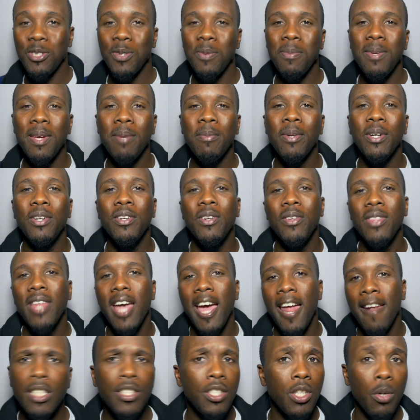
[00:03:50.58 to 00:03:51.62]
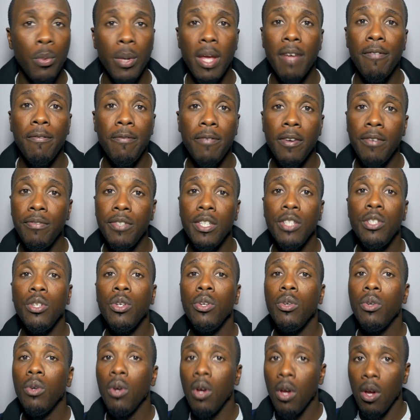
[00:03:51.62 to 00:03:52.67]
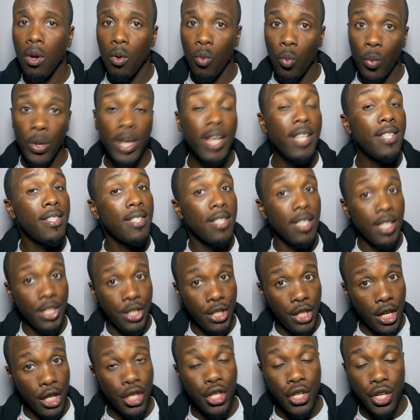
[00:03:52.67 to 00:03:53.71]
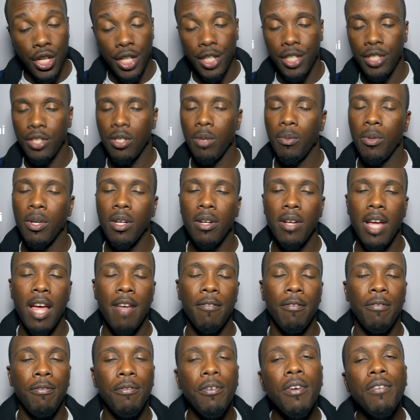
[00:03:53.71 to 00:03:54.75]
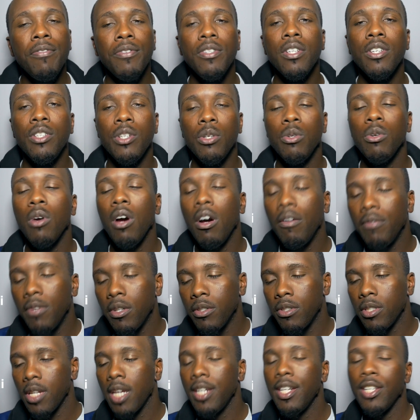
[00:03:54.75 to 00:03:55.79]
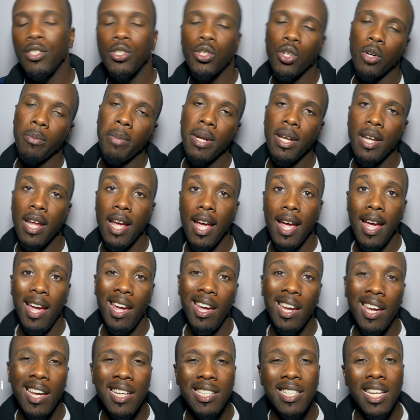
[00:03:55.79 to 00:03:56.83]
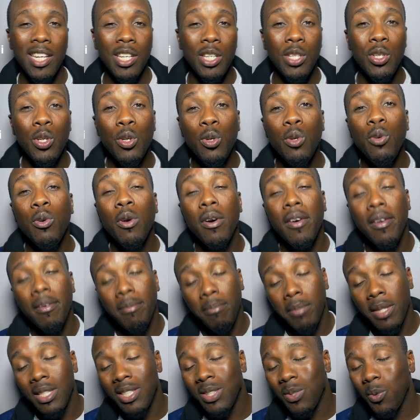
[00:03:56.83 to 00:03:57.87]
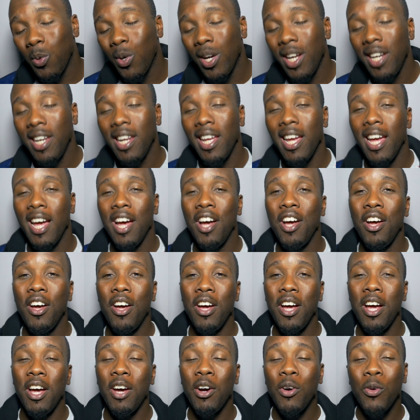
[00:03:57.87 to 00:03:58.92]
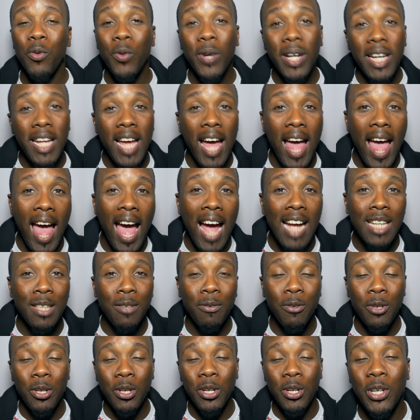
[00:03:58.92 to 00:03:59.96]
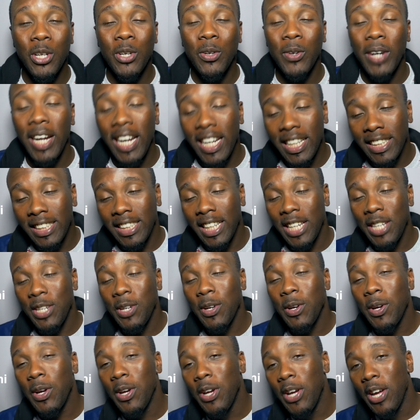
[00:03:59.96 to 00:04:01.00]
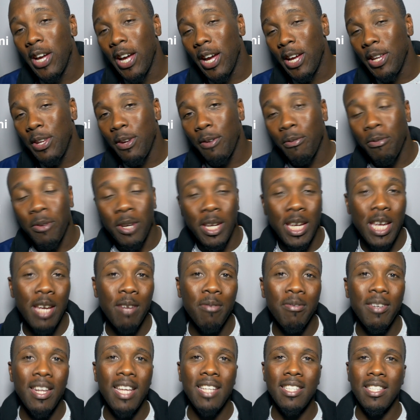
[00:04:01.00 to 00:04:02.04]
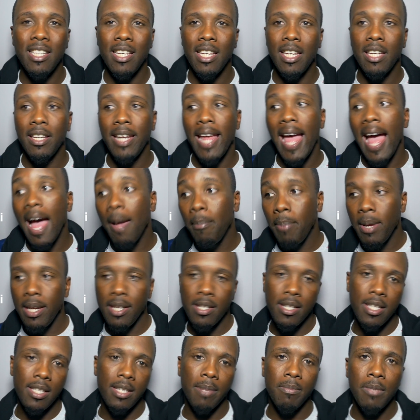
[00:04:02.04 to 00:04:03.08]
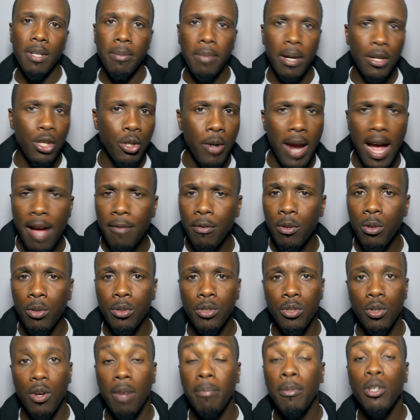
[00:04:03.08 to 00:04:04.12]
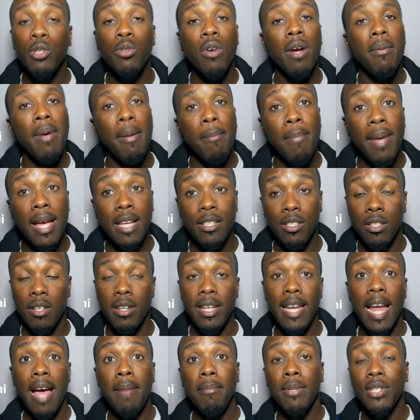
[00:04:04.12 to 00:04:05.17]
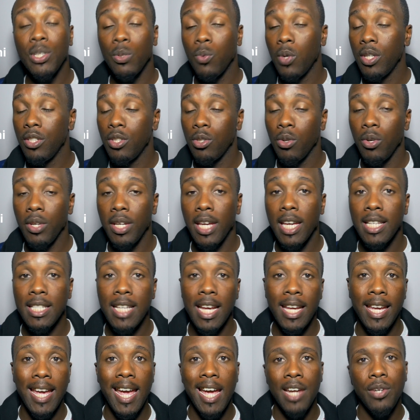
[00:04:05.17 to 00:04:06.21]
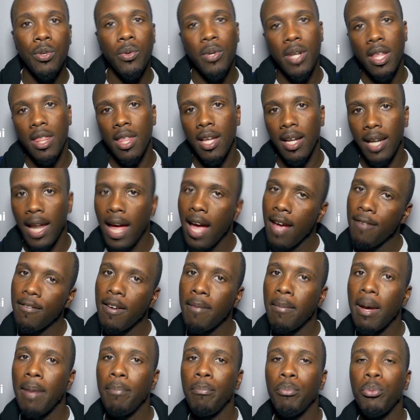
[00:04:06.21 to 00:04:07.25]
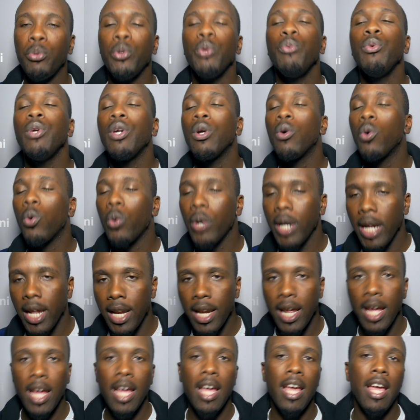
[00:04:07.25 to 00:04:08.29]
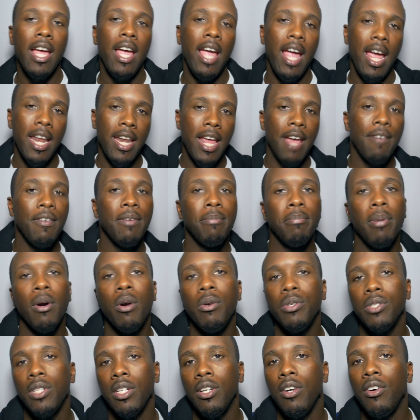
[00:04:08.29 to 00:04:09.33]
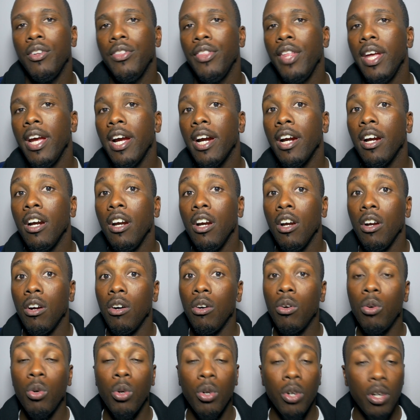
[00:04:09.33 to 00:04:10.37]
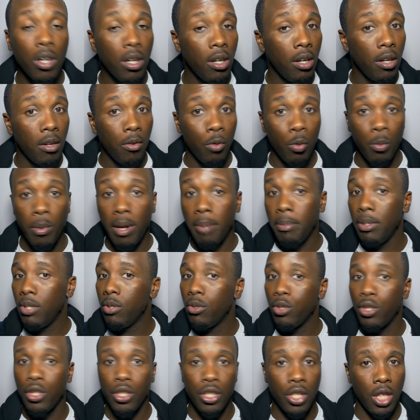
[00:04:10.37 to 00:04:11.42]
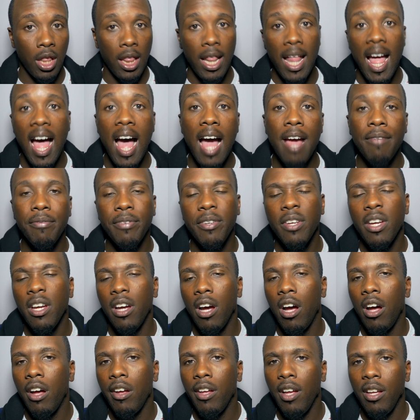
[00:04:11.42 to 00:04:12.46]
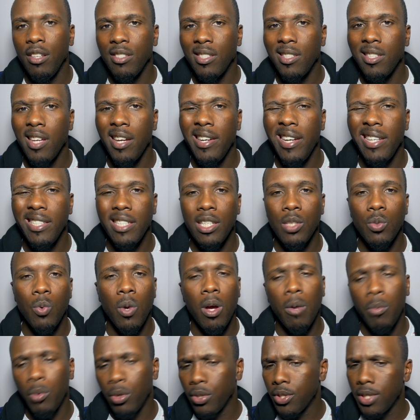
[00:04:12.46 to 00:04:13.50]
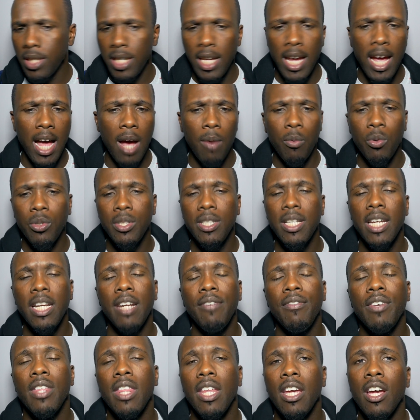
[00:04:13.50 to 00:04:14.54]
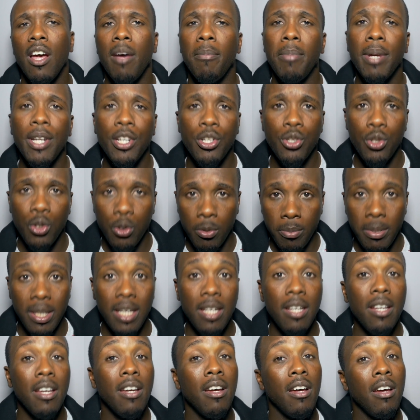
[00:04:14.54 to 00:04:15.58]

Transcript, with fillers: to be able to do that. So we have 52 weeks this year. So we're gonna have 52 of those Sunday sermon. In case I do miss one, uh, already I ask for grace and your and your forgiveness. It could happen. Sometimes I travel, so I'm gonna try my best to not miss one. So in case I can't do anything live, I might pre-record it and have it posted on there, or we might be doing just live on, uh, on Sundays as well. We'll see how we'll set everything up, but it should be